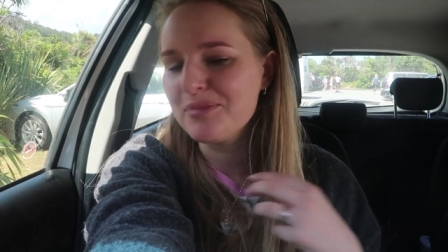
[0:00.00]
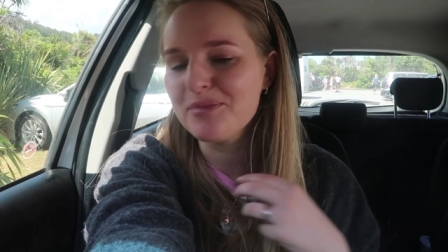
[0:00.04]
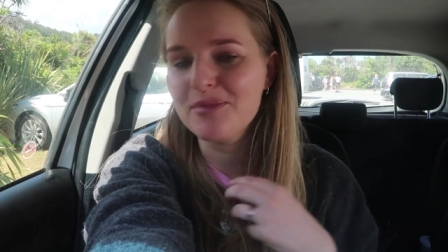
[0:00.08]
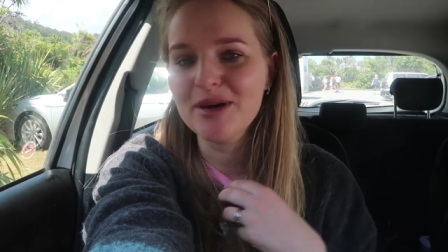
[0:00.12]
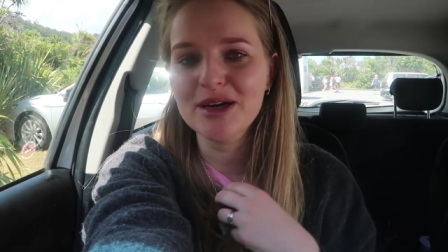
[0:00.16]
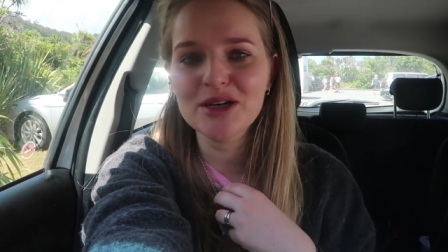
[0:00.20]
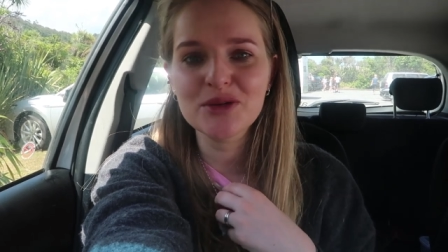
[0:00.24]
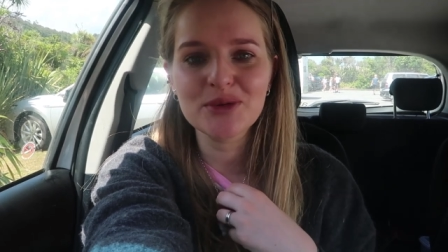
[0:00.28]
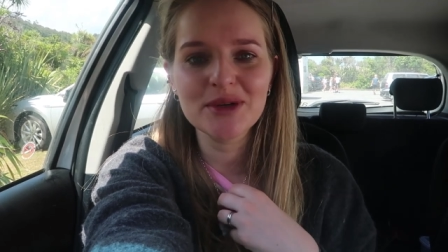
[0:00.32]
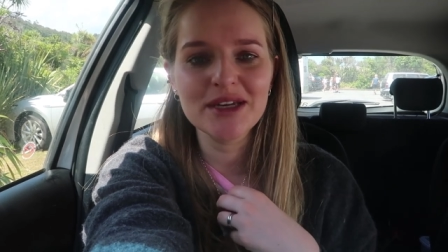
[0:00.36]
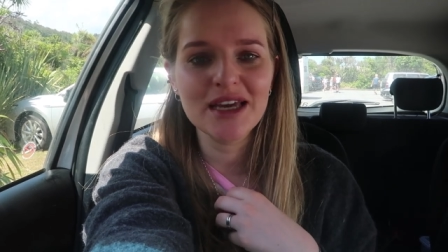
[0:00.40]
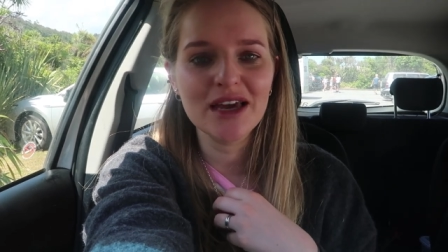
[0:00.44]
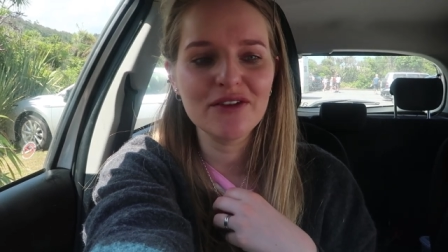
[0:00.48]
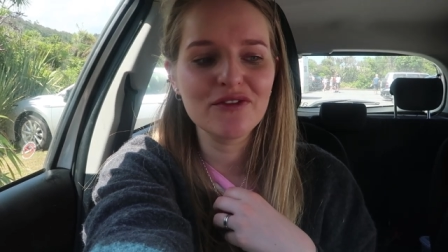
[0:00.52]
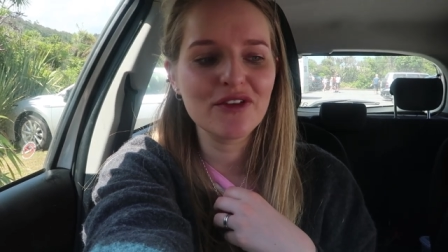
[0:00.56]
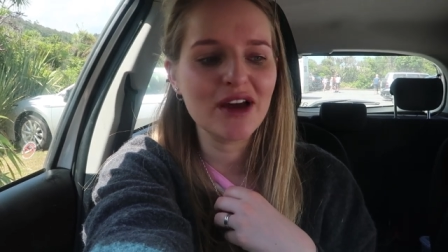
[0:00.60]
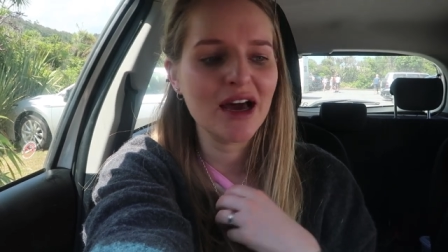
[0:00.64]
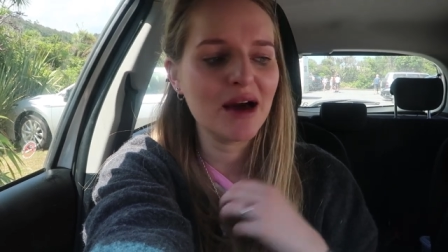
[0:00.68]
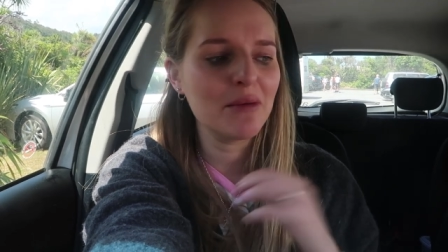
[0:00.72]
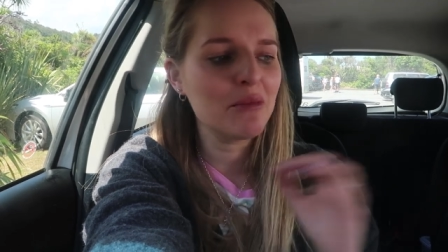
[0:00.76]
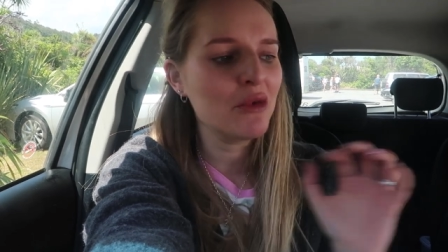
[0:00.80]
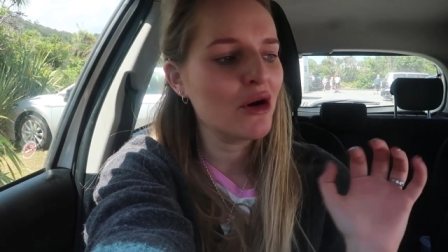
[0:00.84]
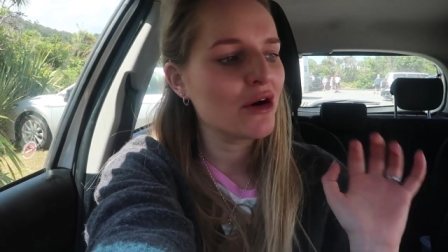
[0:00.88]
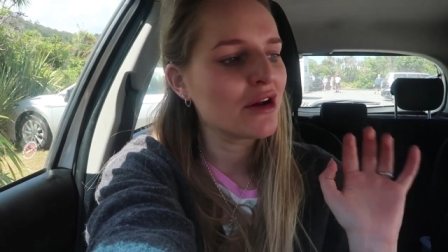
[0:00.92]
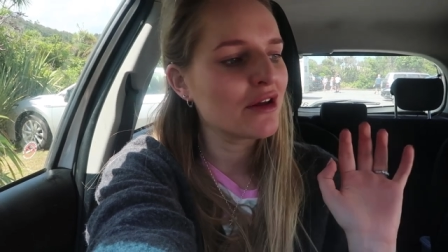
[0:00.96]
Um, but we have
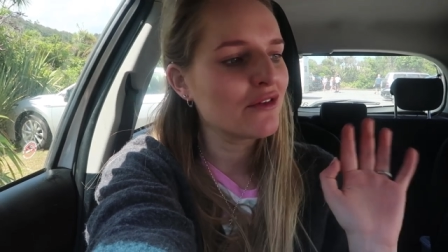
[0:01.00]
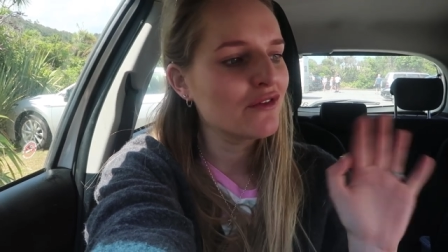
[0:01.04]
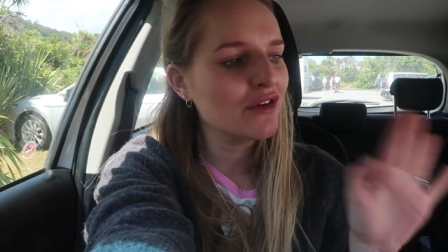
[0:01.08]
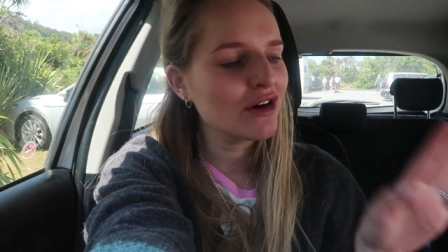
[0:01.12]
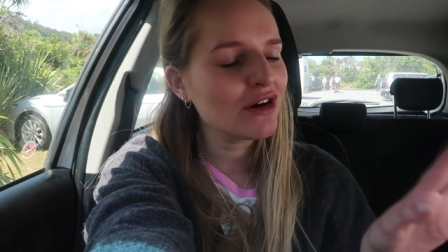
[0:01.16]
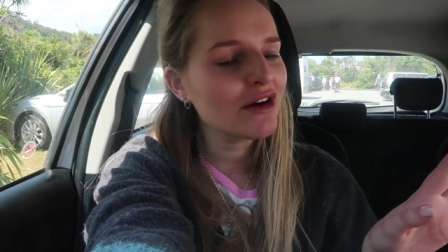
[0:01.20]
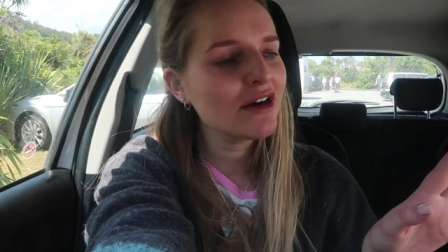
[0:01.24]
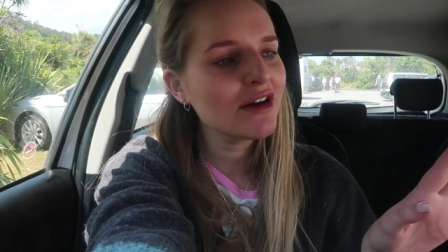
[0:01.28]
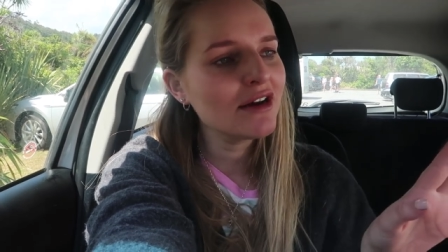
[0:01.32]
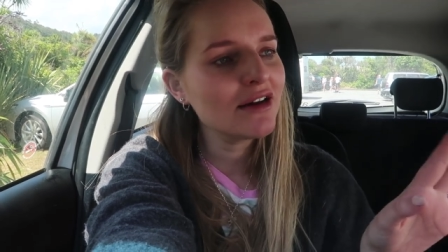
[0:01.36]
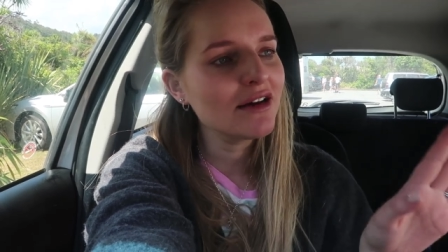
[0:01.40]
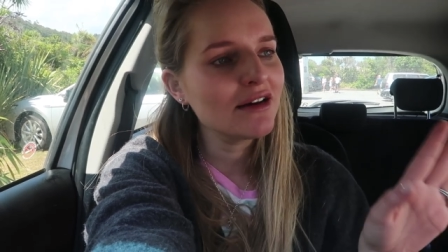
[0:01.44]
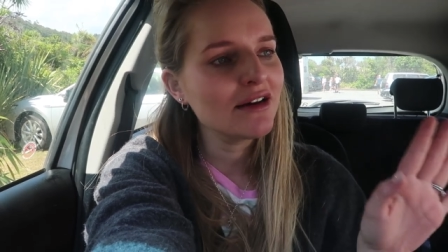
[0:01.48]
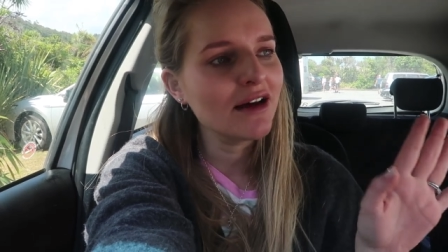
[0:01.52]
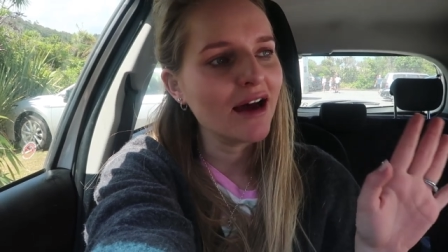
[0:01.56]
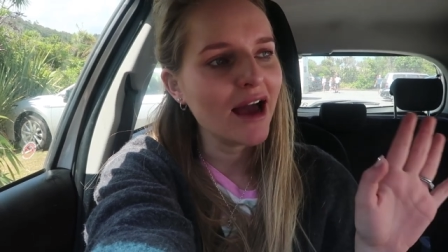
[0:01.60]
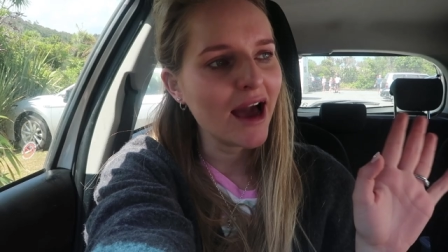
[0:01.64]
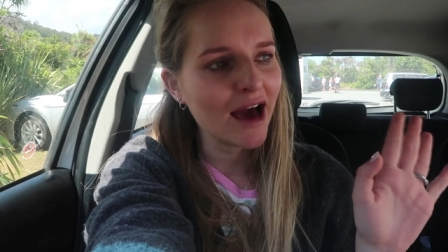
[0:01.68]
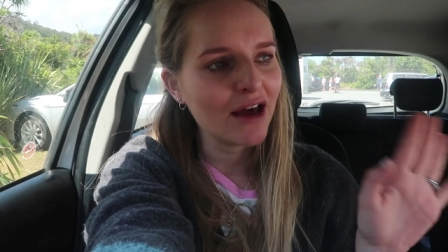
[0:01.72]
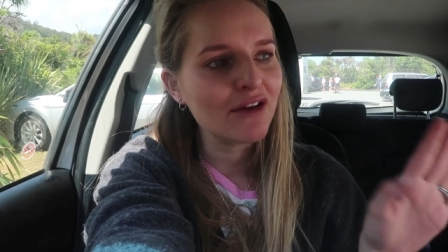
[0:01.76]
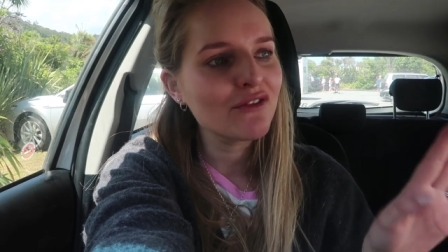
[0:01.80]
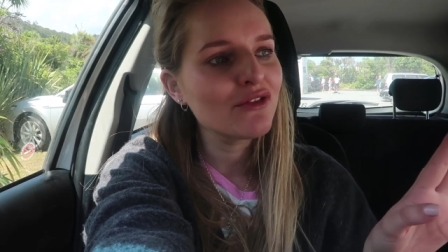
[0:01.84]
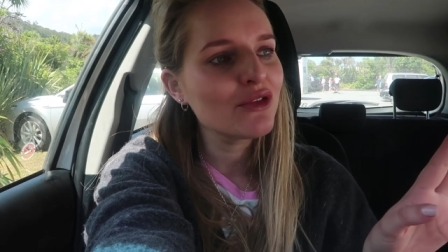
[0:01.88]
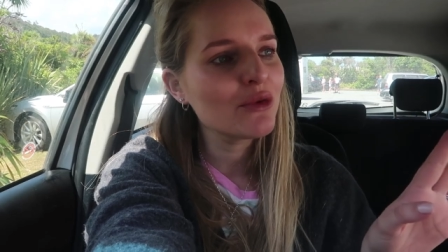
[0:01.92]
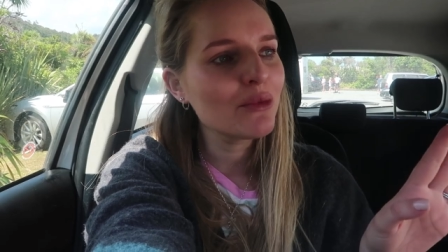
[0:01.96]
come on a very
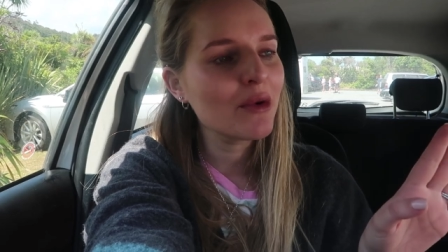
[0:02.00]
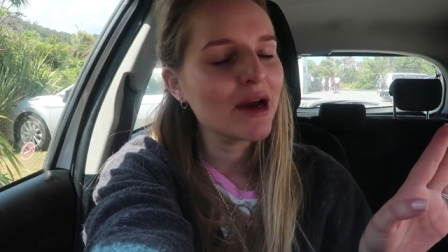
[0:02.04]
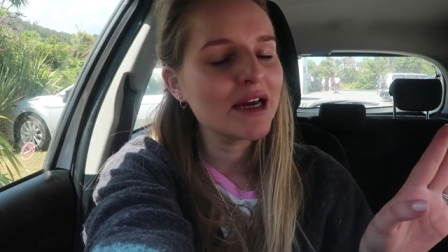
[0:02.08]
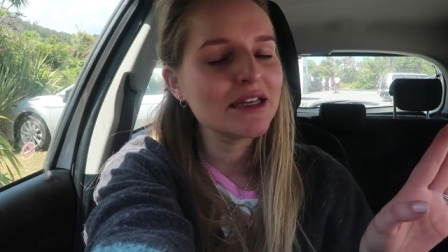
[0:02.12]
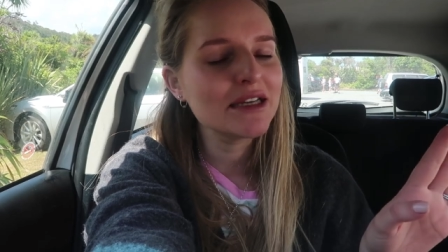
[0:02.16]
out of the